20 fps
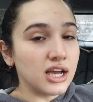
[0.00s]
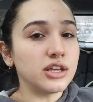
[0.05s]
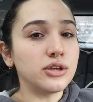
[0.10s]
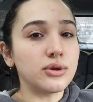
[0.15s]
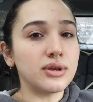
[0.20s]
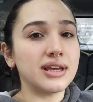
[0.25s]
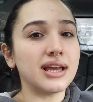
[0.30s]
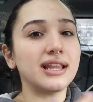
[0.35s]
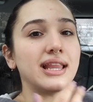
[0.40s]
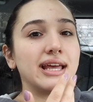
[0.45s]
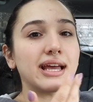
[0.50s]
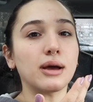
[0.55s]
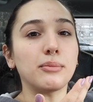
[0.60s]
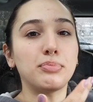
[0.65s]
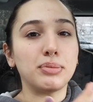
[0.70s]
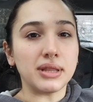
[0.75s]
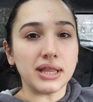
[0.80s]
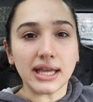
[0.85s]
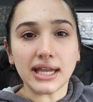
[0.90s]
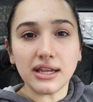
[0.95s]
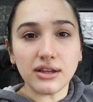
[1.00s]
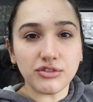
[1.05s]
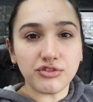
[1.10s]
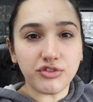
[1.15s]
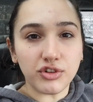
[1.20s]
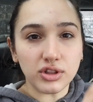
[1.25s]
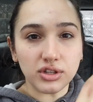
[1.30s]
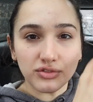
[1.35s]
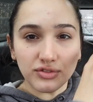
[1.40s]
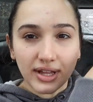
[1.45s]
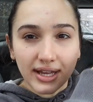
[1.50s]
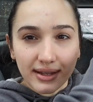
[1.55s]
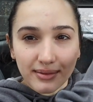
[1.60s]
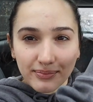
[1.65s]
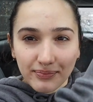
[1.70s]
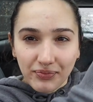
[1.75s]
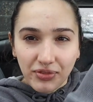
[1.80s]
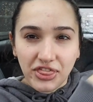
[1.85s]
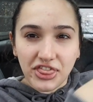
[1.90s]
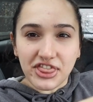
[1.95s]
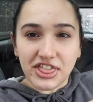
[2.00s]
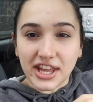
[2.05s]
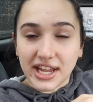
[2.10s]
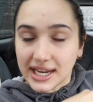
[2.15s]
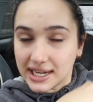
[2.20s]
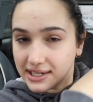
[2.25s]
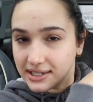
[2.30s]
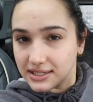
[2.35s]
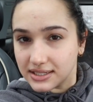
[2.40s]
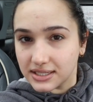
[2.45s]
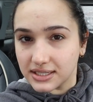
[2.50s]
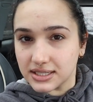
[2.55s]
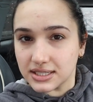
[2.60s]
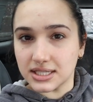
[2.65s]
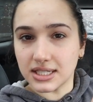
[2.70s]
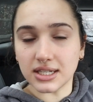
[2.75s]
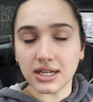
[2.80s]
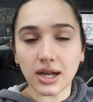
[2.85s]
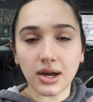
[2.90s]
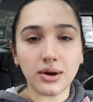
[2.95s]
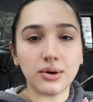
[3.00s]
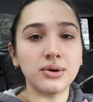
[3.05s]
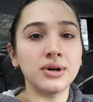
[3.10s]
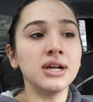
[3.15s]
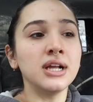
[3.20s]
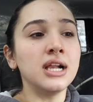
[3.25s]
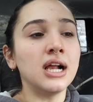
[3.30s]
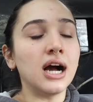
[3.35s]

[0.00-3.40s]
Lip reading: You can get, like, a plate full of, like, things, you know?